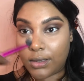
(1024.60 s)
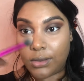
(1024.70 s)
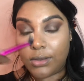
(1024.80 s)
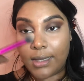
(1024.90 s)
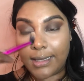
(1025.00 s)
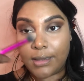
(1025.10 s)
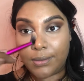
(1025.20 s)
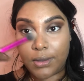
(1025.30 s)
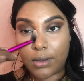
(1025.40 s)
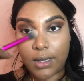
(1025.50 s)
do like to
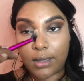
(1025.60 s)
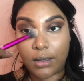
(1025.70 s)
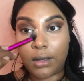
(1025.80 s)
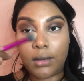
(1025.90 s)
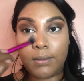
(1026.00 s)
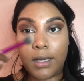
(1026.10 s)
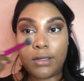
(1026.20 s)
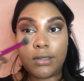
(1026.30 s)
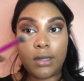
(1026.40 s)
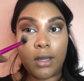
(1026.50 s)
put quite a good
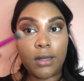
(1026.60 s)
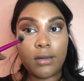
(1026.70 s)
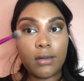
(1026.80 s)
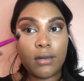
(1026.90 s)
amount on,